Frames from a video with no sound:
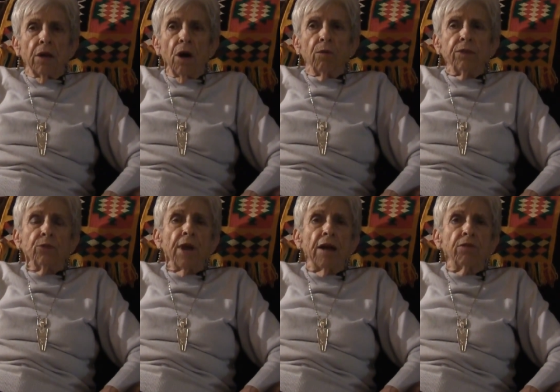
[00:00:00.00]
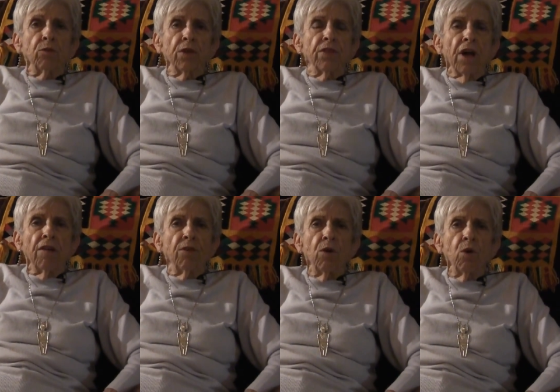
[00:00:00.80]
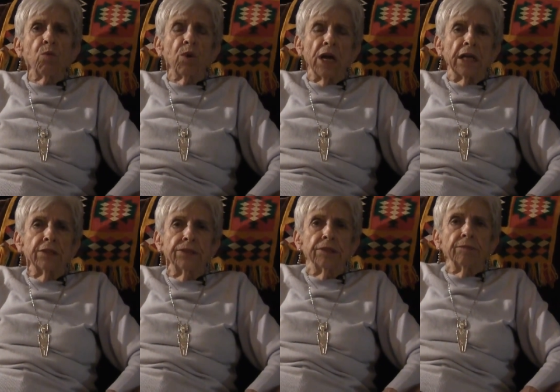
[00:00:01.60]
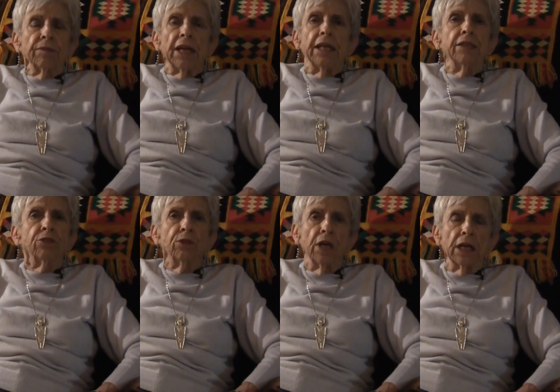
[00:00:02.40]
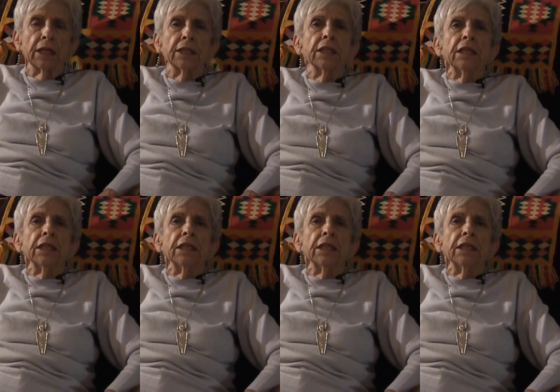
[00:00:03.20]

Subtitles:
always traveled with Navajo rugs in his trunk,